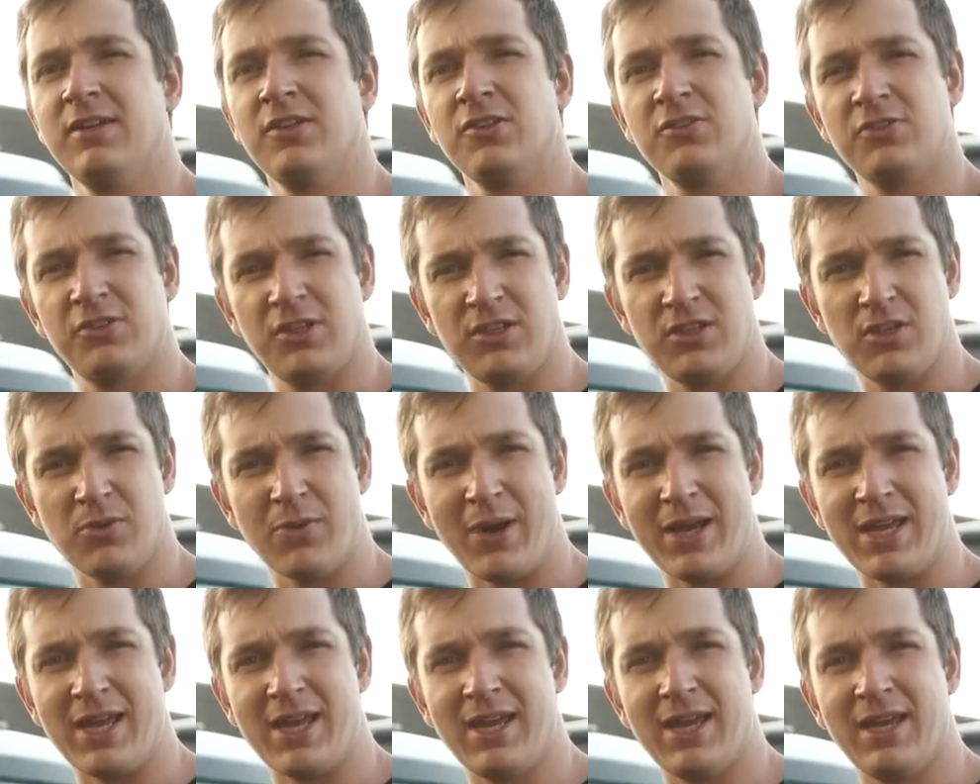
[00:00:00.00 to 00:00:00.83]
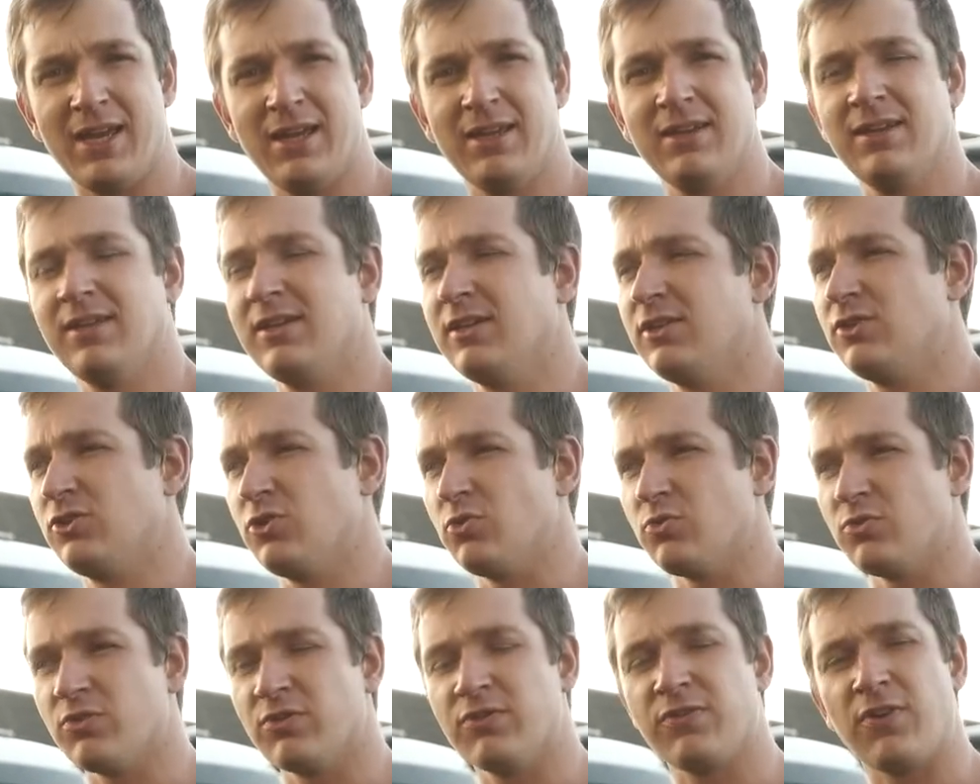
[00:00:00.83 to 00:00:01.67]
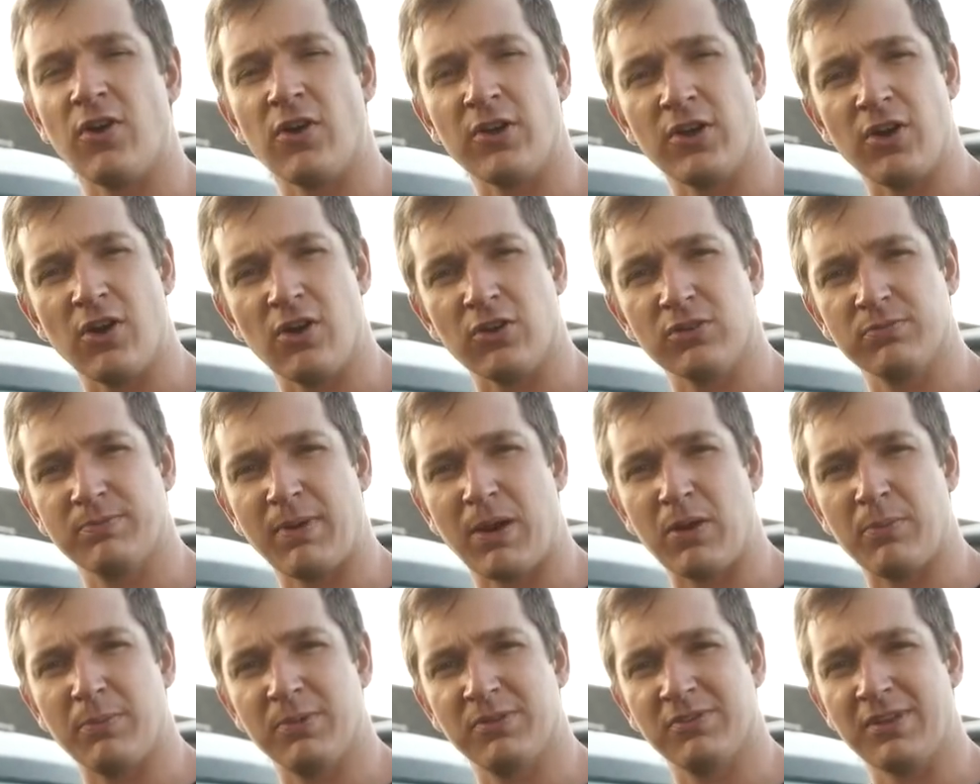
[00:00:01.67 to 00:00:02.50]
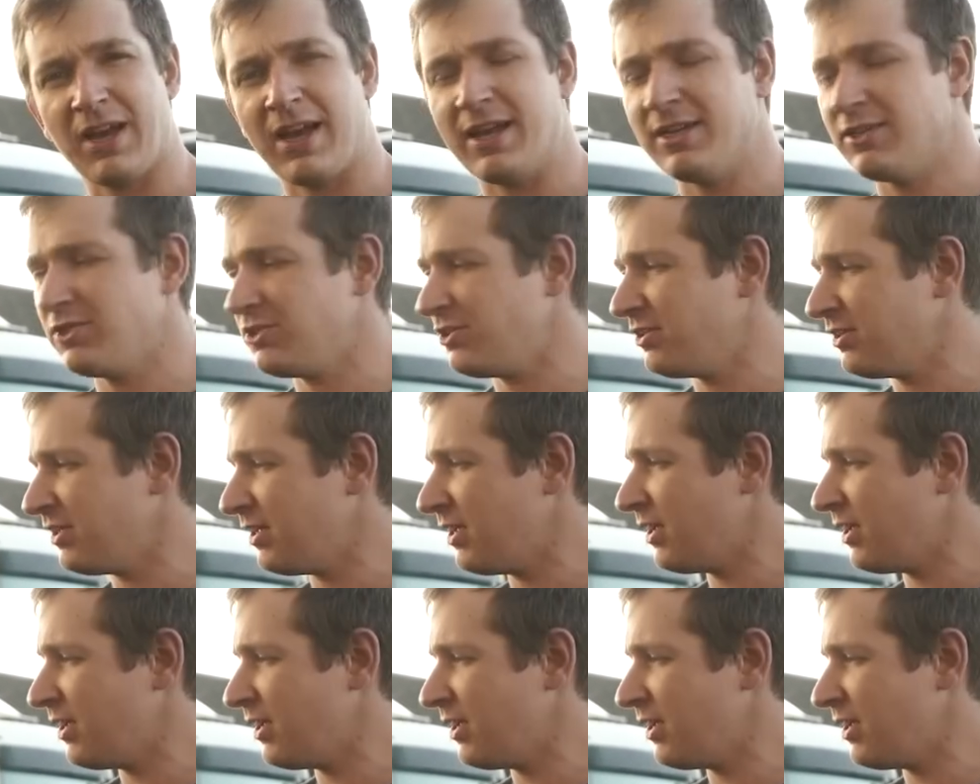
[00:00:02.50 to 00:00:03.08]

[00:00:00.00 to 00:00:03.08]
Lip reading: CUAA 240 horsepower Passat engine.